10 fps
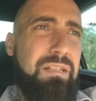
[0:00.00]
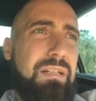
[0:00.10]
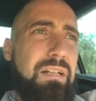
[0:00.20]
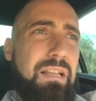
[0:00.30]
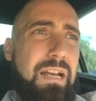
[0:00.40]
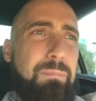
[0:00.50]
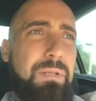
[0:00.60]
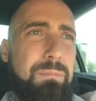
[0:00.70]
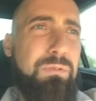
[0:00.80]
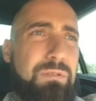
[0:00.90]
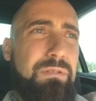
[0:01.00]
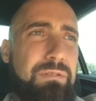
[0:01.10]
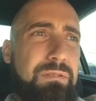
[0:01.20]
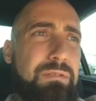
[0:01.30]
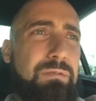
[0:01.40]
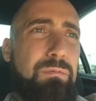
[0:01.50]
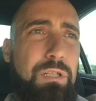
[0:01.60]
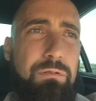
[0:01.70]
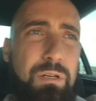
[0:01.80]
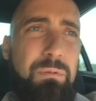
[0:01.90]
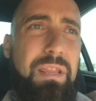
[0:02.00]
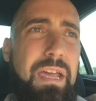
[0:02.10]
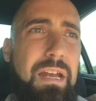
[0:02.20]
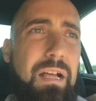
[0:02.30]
A lot of people would agree with that.